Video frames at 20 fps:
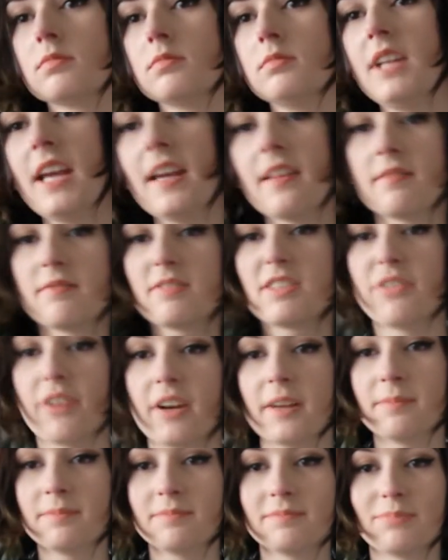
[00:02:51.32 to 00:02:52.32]
Yeah, it's
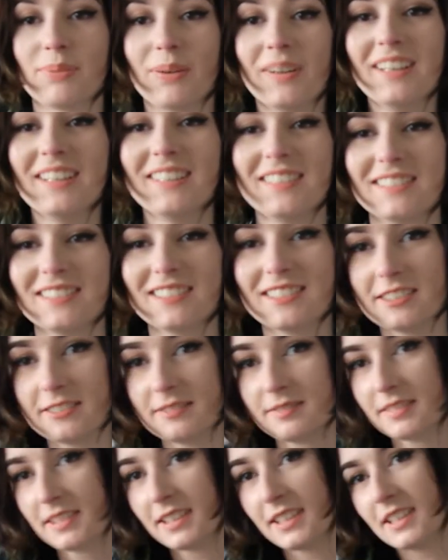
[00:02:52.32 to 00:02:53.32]
fine.
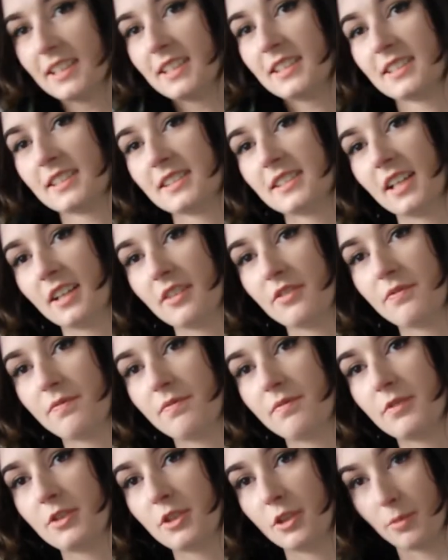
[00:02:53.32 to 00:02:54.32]
This is kind of
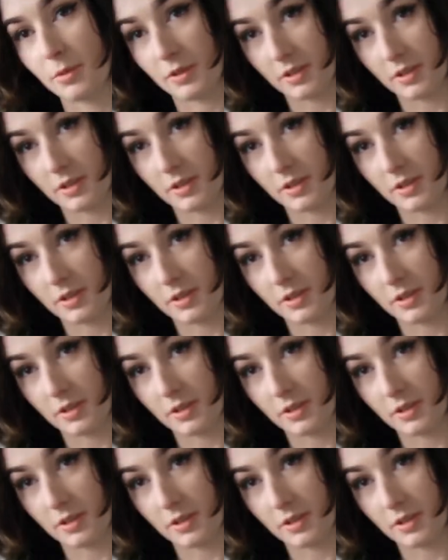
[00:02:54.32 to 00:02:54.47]
super